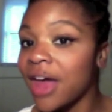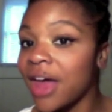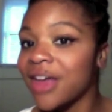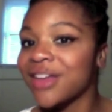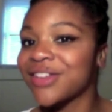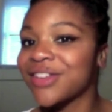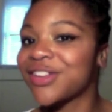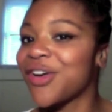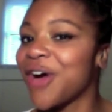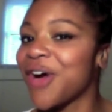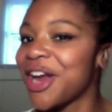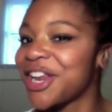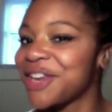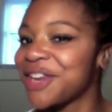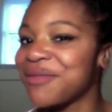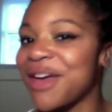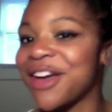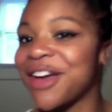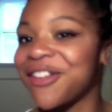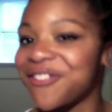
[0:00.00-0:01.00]
So I didn't
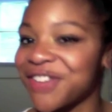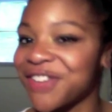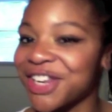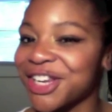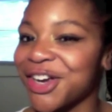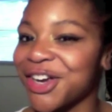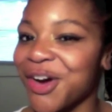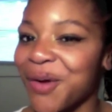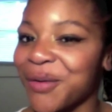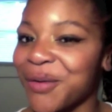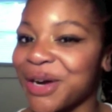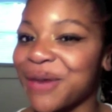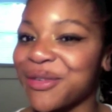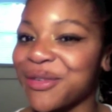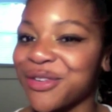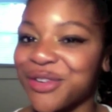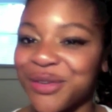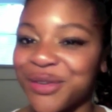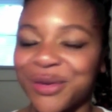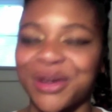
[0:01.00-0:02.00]
make a video what I was
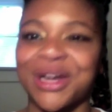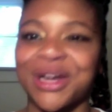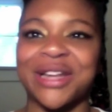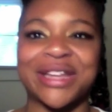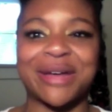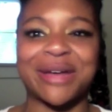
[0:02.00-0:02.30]
doing because I